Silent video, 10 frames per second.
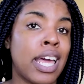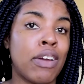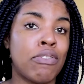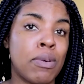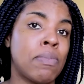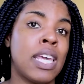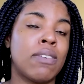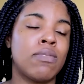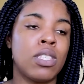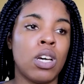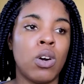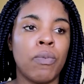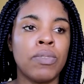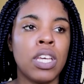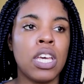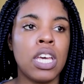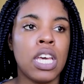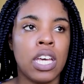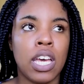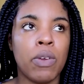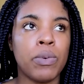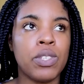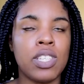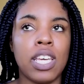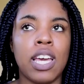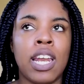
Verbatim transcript: like for me. So, and we'll see.